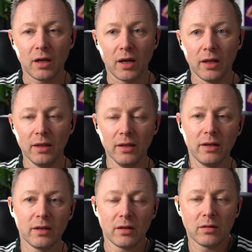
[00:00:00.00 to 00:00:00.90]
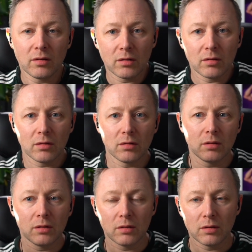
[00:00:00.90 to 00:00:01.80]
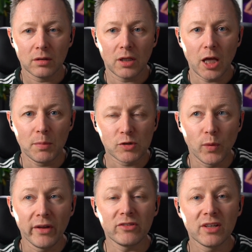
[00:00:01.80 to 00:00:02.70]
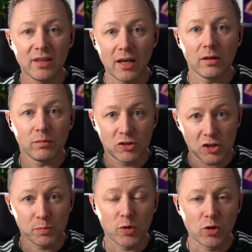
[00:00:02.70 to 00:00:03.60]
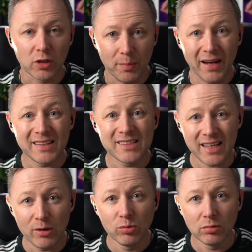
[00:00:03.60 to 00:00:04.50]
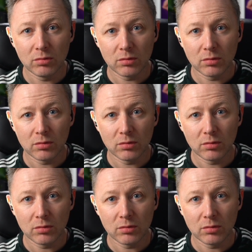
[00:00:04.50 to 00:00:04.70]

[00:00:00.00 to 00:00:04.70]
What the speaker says: And he was wanting to do it just purely by sail.